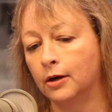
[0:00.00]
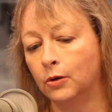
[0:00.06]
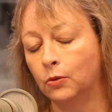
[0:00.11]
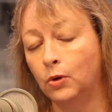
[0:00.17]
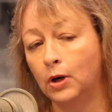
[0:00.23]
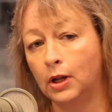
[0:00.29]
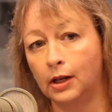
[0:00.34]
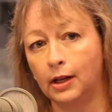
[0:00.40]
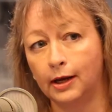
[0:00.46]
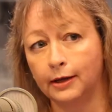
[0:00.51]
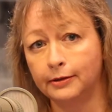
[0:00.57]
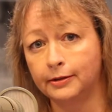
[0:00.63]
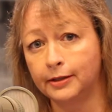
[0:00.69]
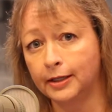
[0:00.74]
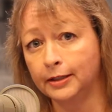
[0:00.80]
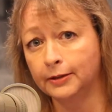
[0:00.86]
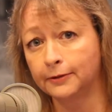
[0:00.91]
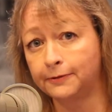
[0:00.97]
Well, I
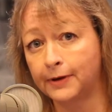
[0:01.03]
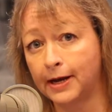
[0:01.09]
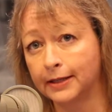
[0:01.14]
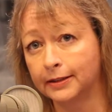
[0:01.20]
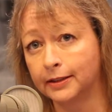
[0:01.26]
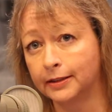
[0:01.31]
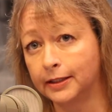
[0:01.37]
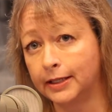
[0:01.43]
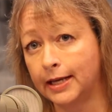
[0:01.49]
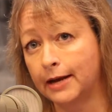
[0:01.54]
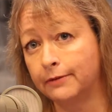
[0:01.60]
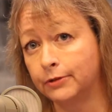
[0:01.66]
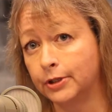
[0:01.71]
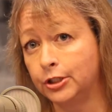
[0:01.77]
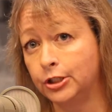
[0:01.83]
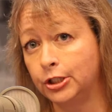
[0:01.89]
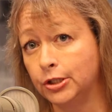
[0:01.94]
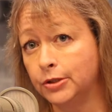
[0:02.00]
think the fact that the
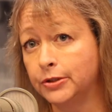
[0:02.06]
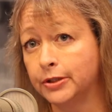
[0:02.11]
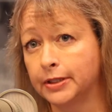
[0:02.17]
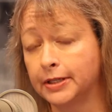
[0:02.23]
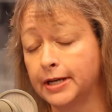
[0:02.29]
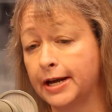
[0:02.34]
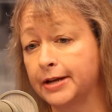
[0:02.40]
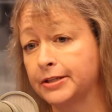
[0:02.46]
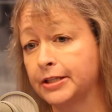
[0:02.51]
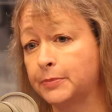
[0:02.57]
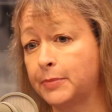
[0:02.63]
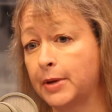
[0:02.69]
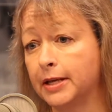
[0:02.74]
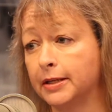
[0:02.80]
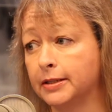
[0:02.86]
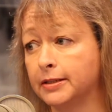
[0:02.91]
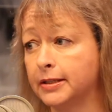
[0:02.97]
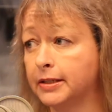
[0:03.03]
average user now
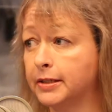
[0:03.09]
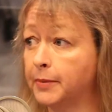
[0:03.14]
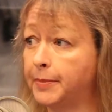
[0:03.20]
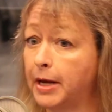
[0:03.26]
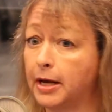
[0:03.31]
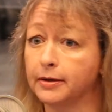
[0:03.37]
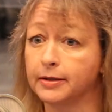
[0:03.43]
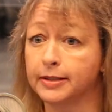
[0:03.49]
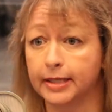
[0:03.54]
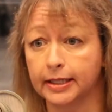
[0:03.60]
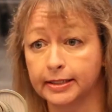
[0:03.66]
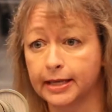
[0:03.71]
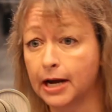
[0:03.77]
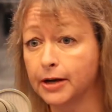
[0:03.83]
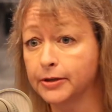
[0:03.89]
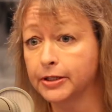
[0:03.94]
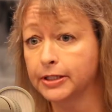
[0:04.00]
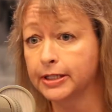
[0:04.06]
spends about six hours a